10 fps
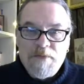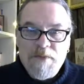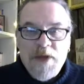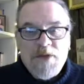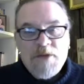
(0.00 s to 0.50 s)

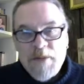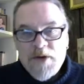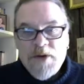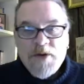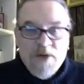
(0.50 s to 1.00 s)
either
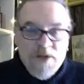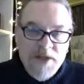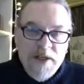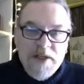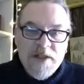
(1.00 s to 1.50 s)
Mary or
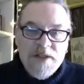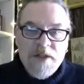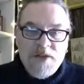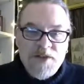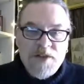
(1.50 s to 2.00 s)
Jesus,
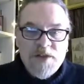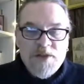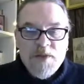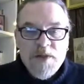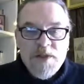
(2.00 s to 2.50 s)
that
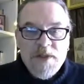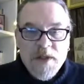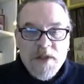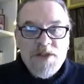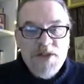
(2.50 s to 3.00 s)
Jesus was
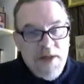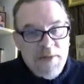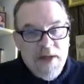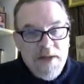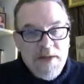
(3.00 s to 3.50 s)

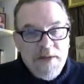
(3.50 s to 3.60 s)
illegitimate.